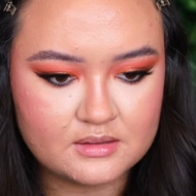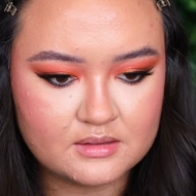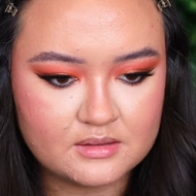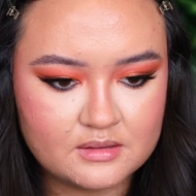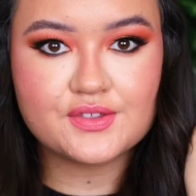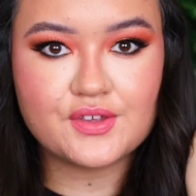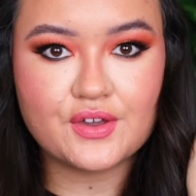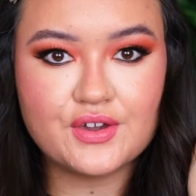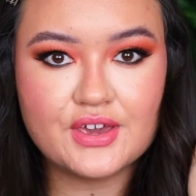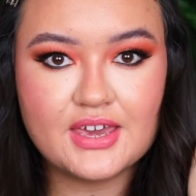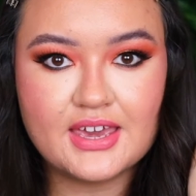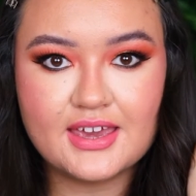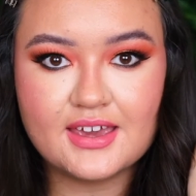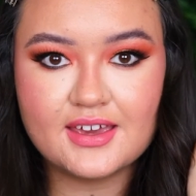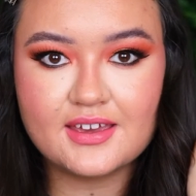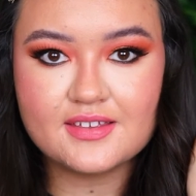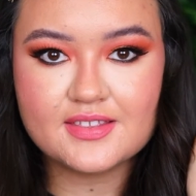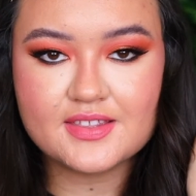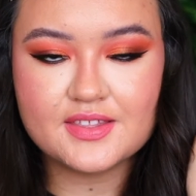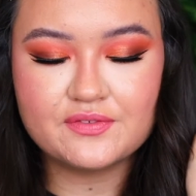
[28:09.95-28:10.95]
So
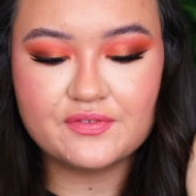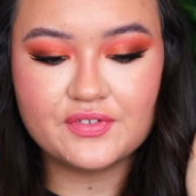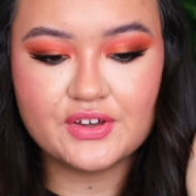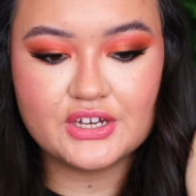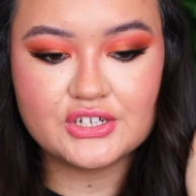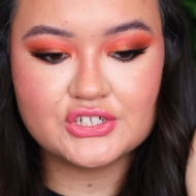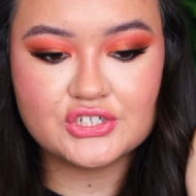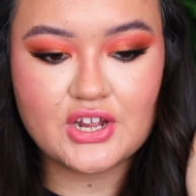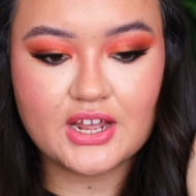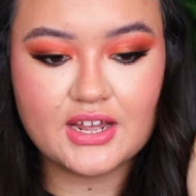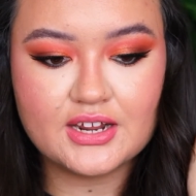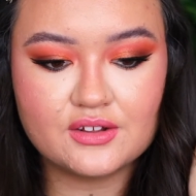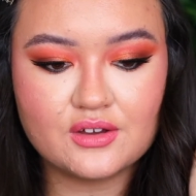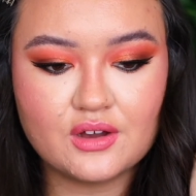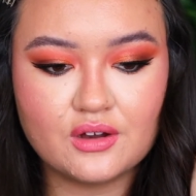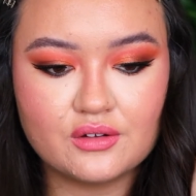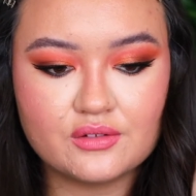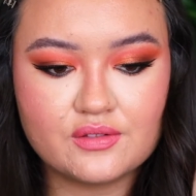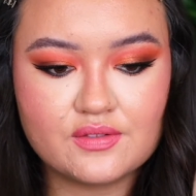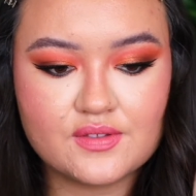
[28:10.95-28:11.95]
here is the first shade
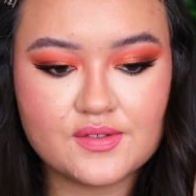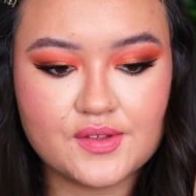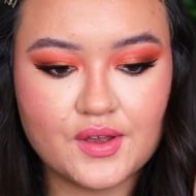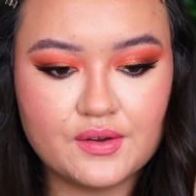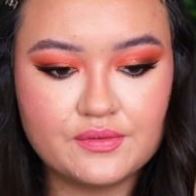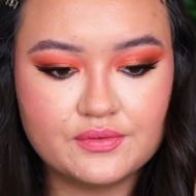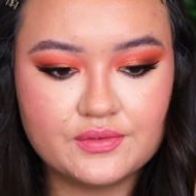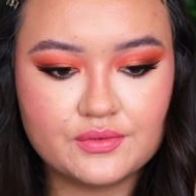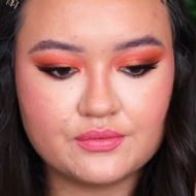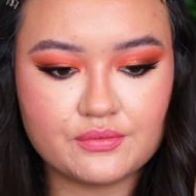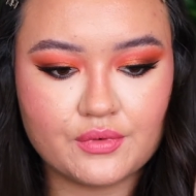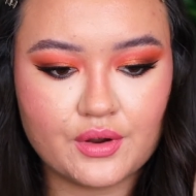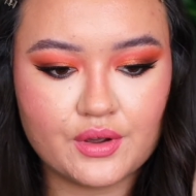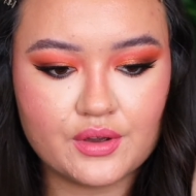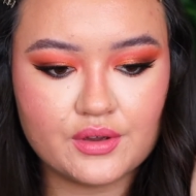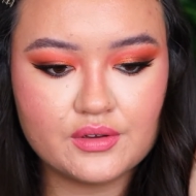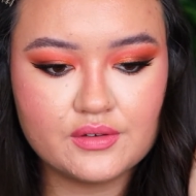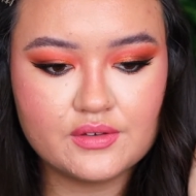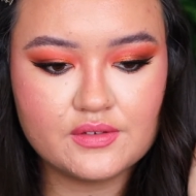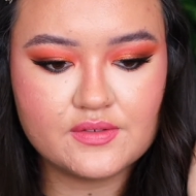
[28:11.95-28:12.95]
called Soft
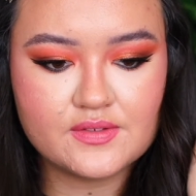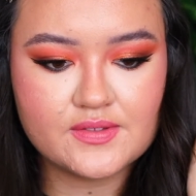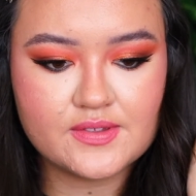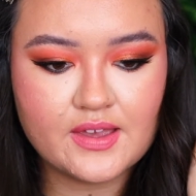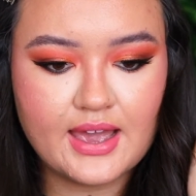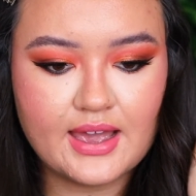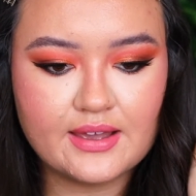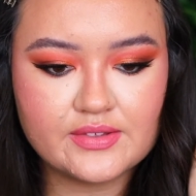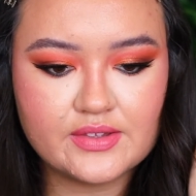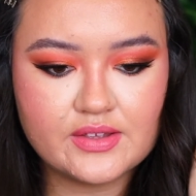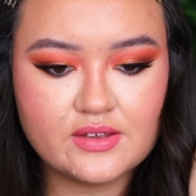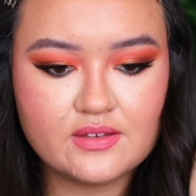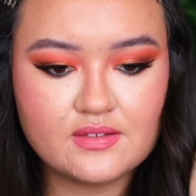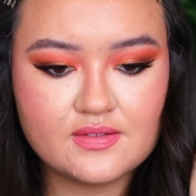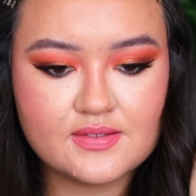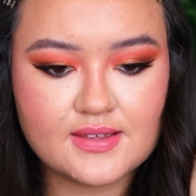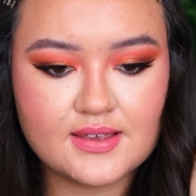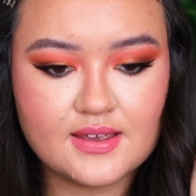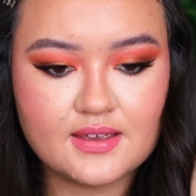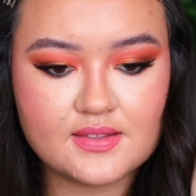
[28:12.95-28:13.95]
Rose. As you
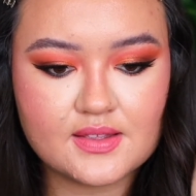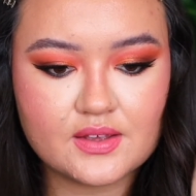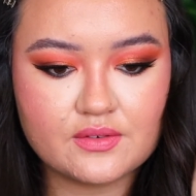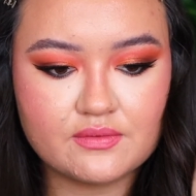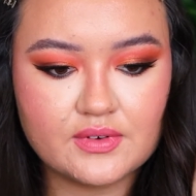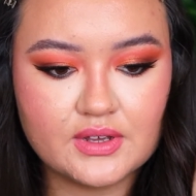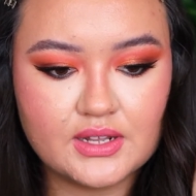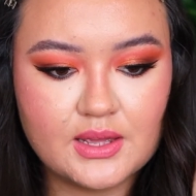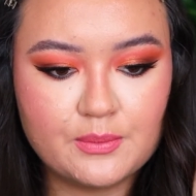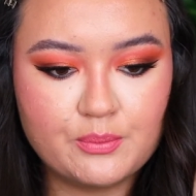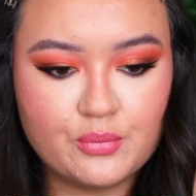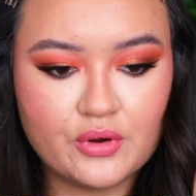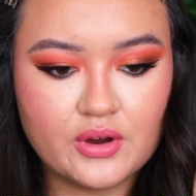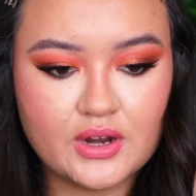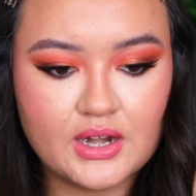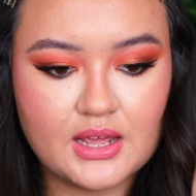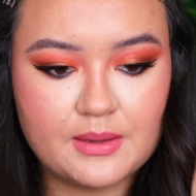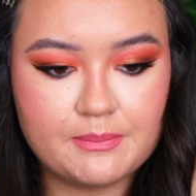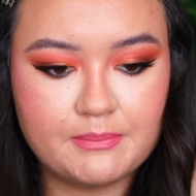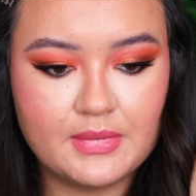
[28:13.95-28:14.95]
can see, it's a really
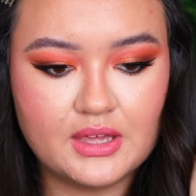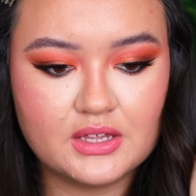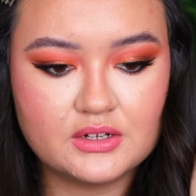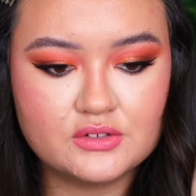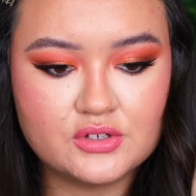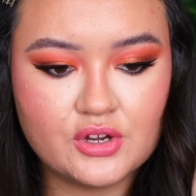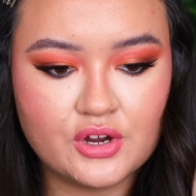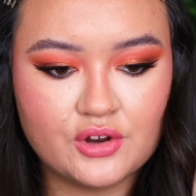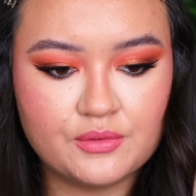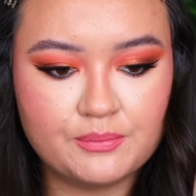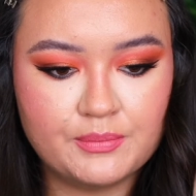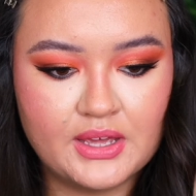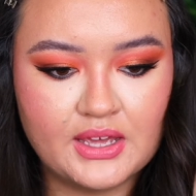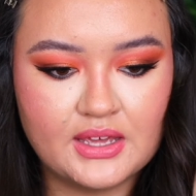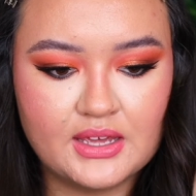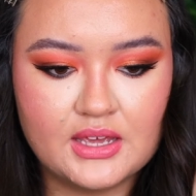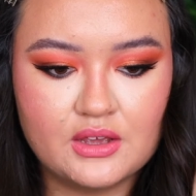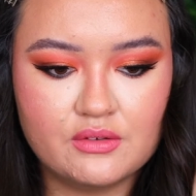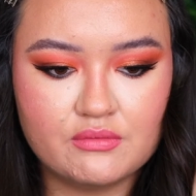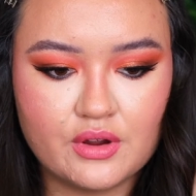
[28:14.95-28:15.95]
pretty mid-tone
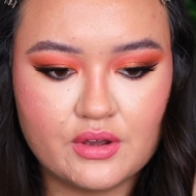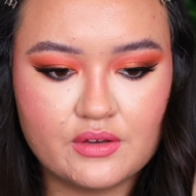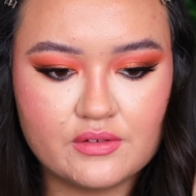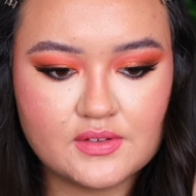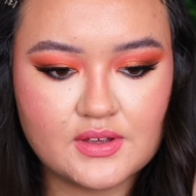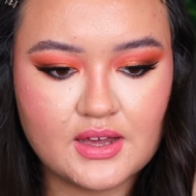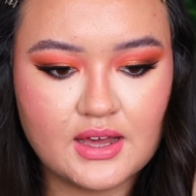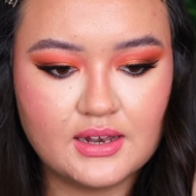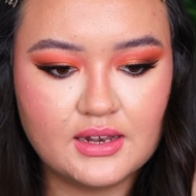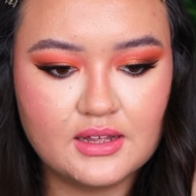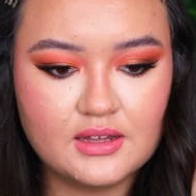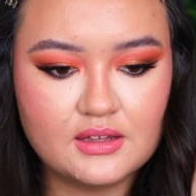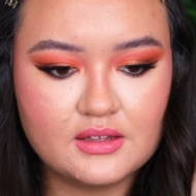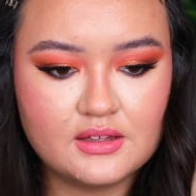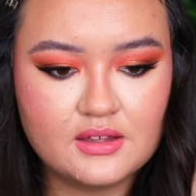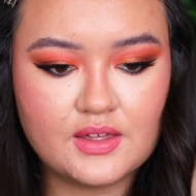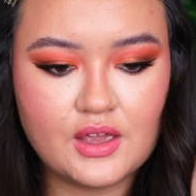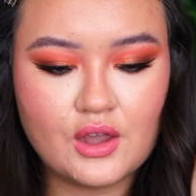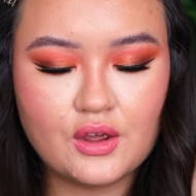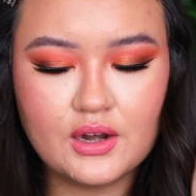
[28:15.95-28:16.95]
pinky rose color.
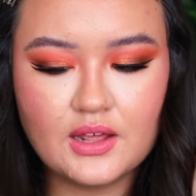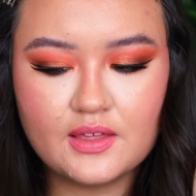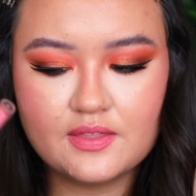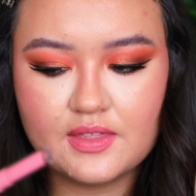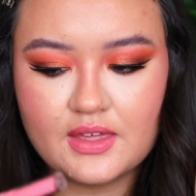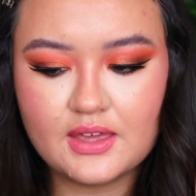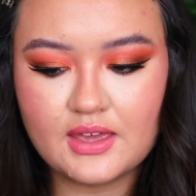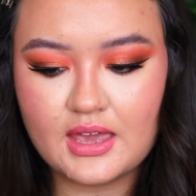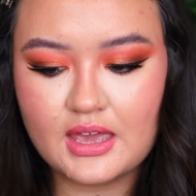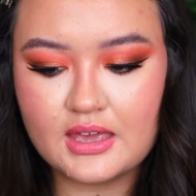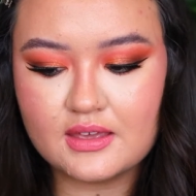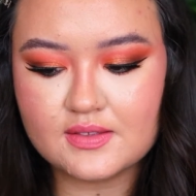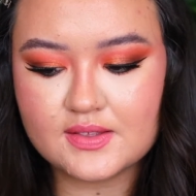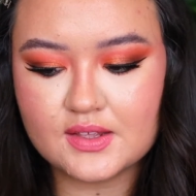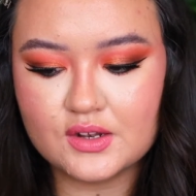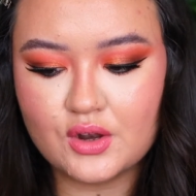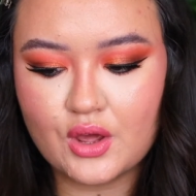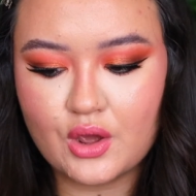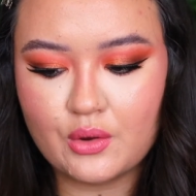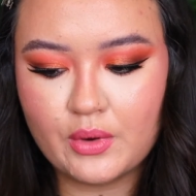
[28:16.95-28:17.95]
The only thing is,
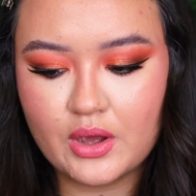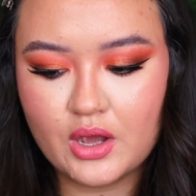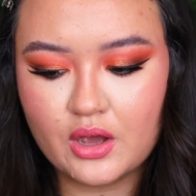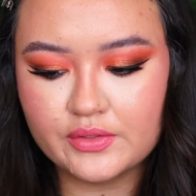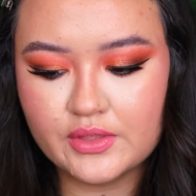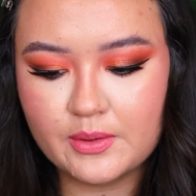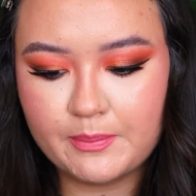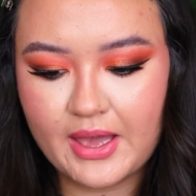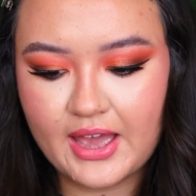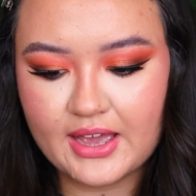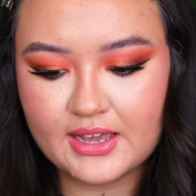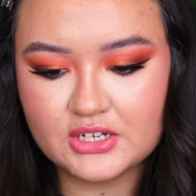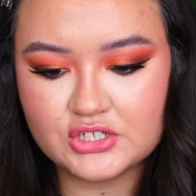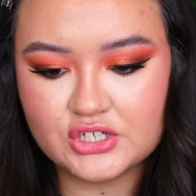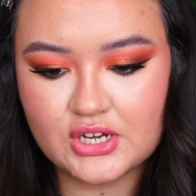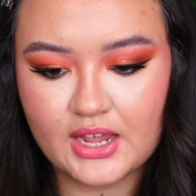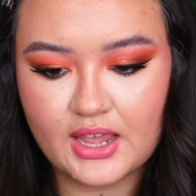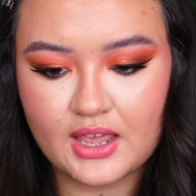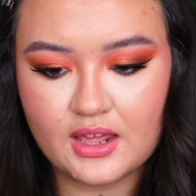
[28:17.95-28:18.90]
nowhere on the packaging,